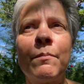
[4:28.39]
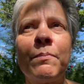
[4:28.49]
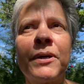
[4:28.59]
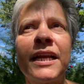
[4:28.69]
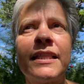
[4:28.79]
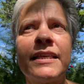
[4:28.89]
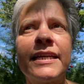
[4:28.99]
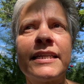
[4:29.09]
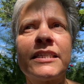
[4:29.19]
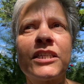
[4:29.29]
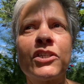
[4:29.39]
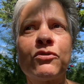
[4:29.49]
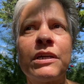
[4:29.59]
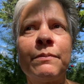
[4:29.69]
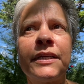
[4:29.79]
But I think it's
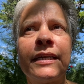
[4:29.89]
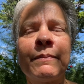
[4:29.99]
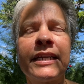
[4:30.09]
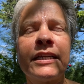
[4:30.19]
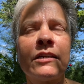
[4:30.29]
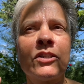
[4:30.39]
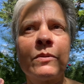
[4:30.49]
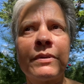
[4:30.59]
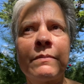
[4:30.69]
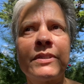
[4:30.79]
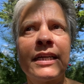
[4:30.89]
extremely, I'm getting goosebumps.